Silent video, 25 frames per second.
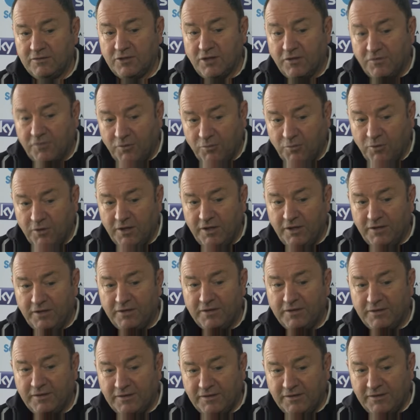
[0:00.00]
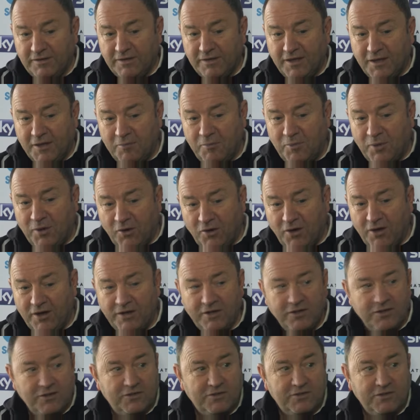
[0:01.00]
so if you want to get
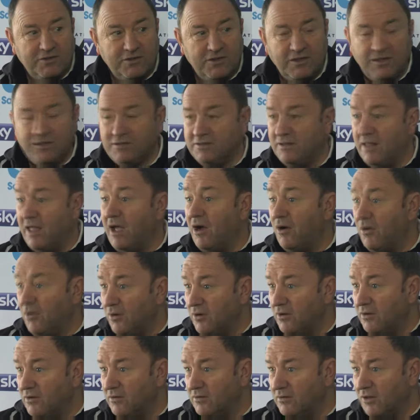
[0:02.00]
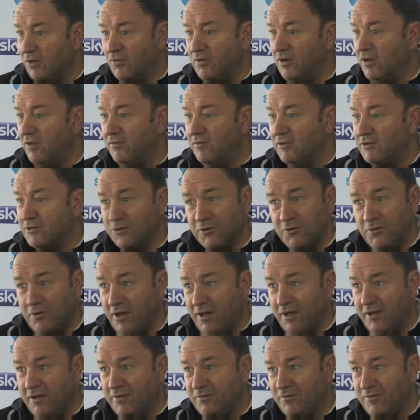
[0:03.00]
behind us, it's now. Don't leave it too
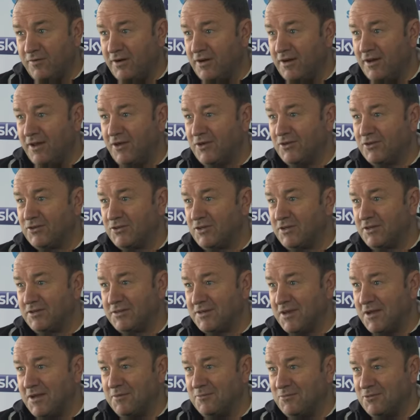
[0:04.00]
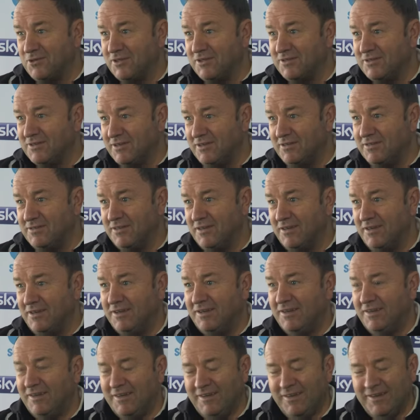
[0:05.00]
late for the last six games of the season.
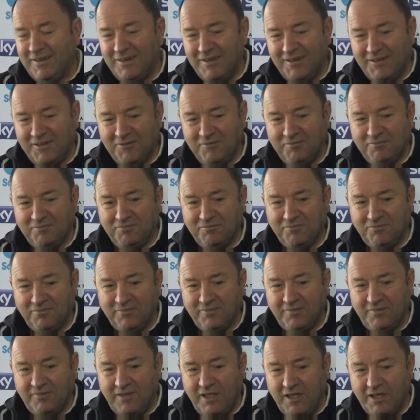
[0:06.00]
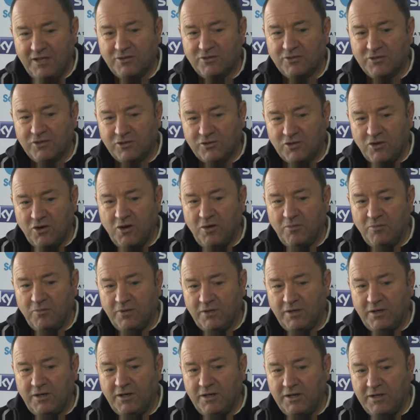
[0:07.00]
Um, now's the
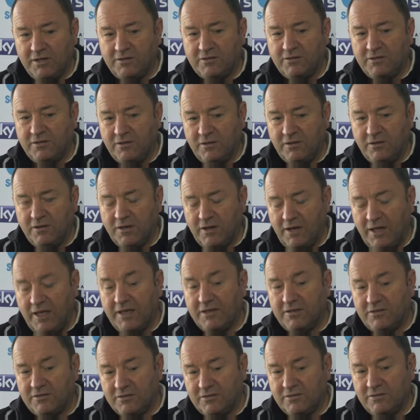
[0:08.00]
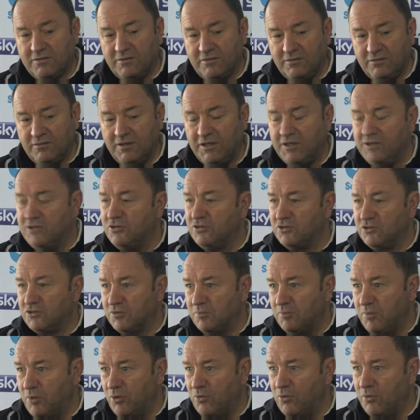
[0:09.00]
time that the, leads, the lads need your
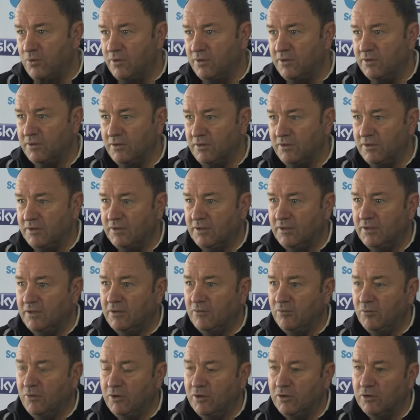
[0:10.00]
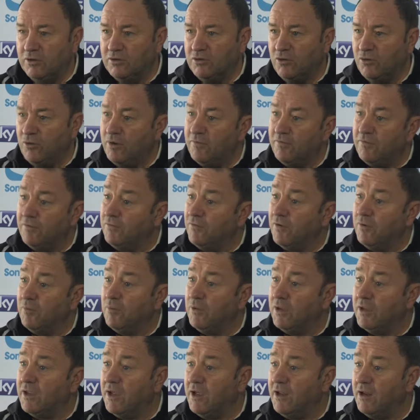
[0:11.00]
support, and we've got to do
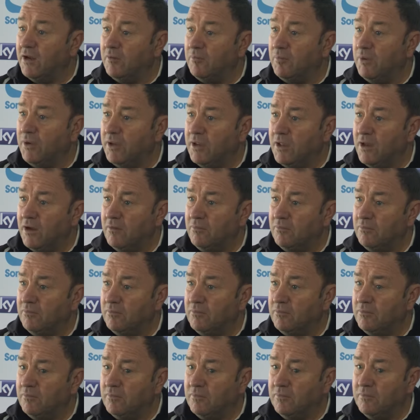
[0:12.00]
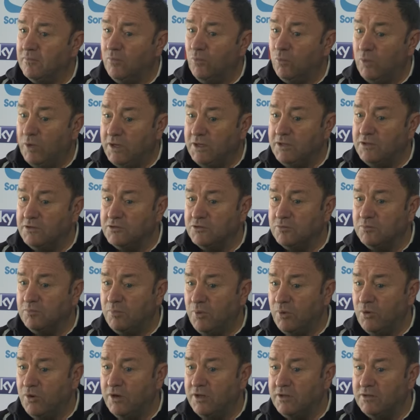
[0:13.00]
everything we can to pick up wins
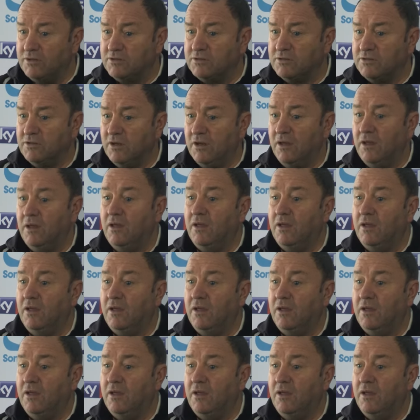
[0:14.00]
and points